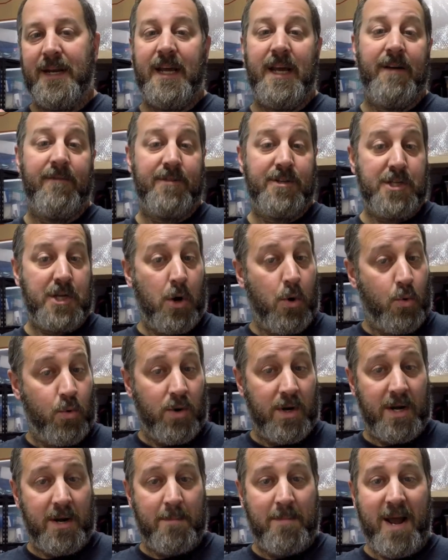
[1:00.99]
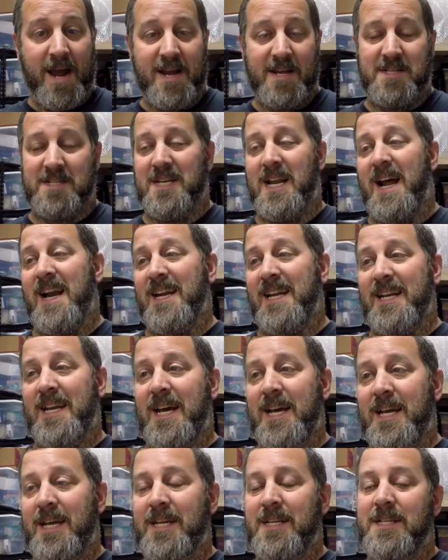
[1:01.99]
have sold in the past 90
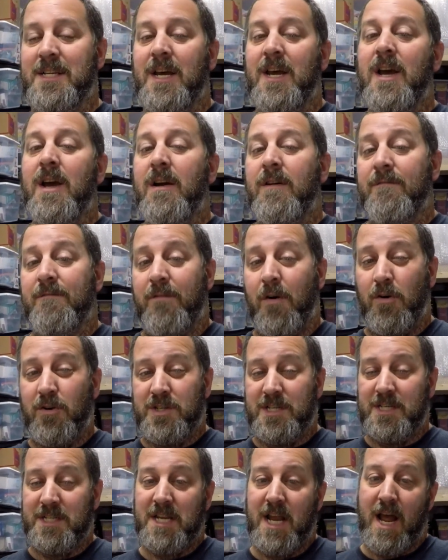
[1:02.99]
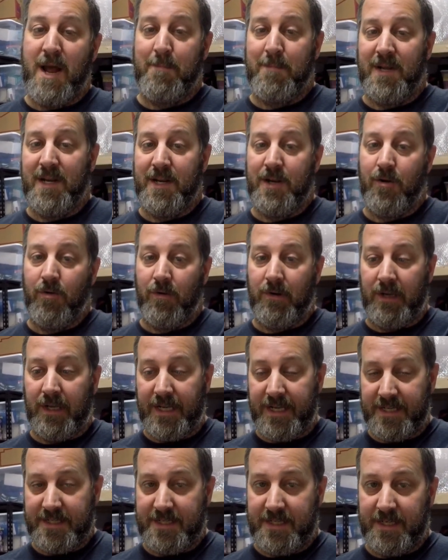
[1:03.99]
days versus how many are
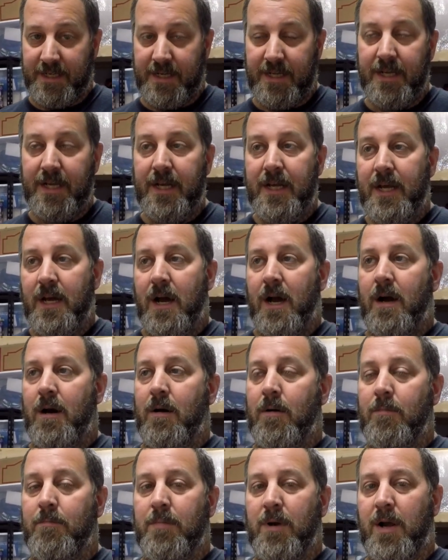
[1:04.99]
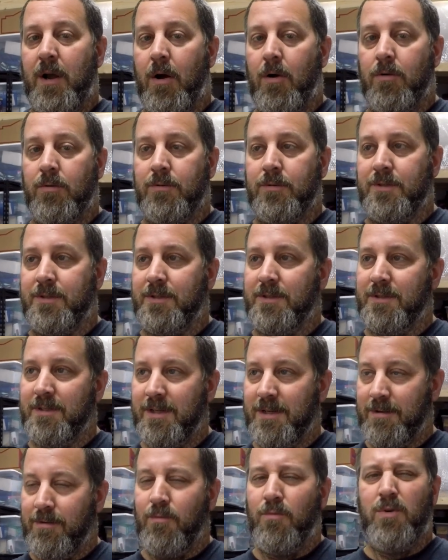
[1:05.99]
listed, because
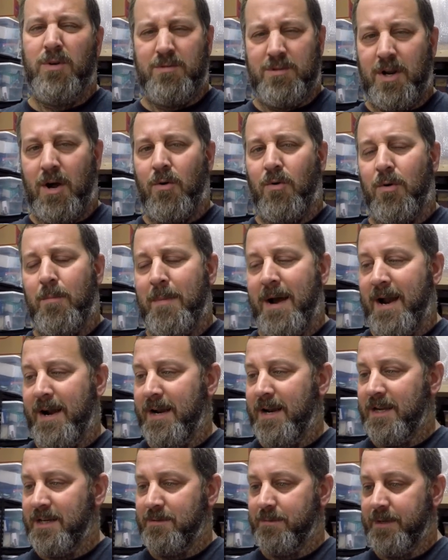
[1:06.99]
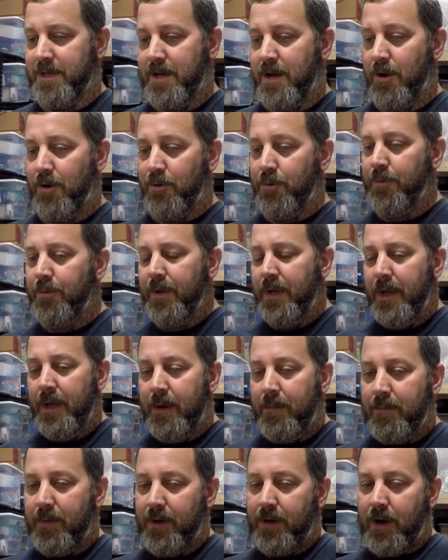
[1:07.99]
we'll talk about it as we go.
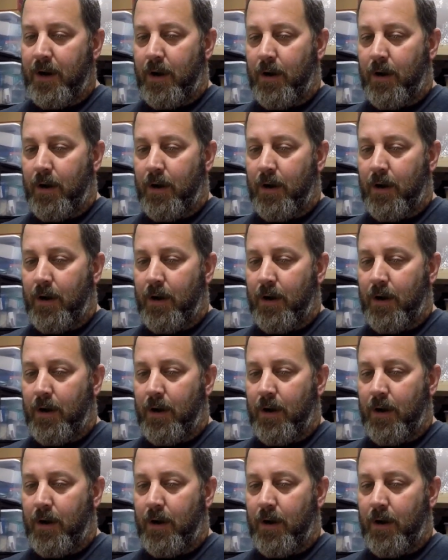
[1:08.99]
But